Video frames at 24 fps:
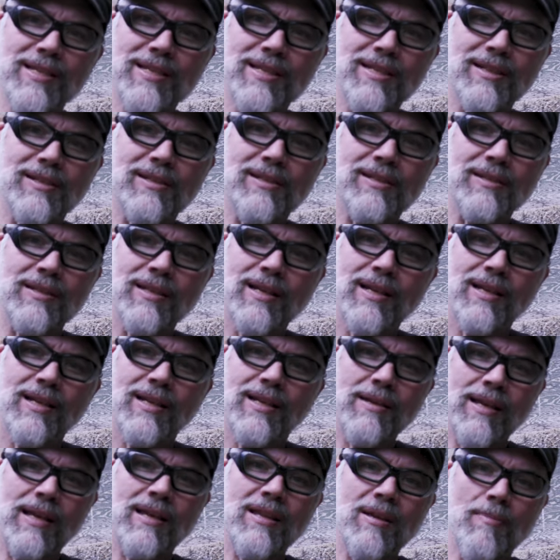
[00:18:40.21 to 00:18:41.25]
still
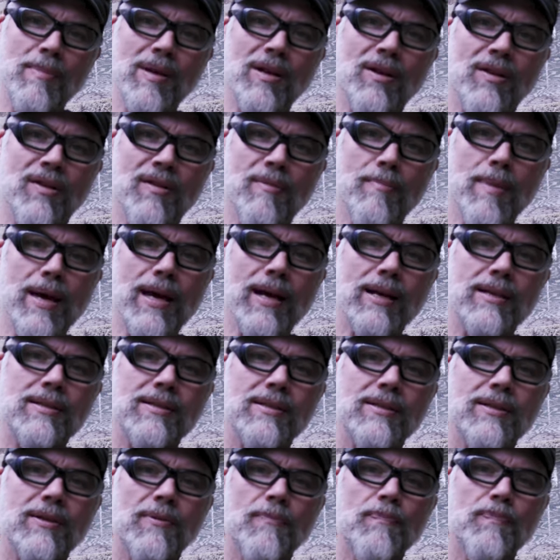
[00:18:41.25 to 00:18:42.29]
in the middle of the
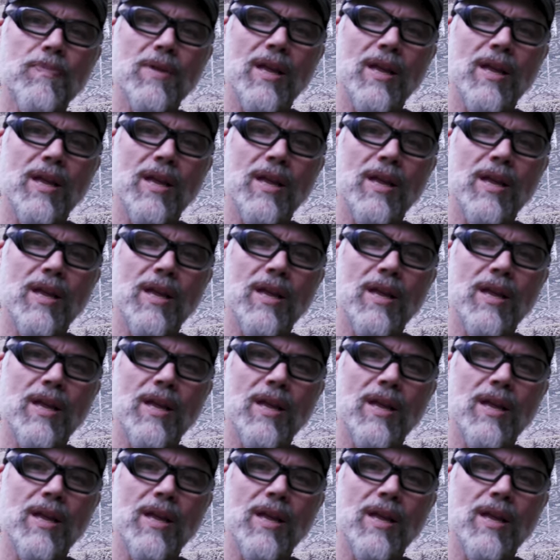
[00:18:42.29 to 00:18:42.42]
mix.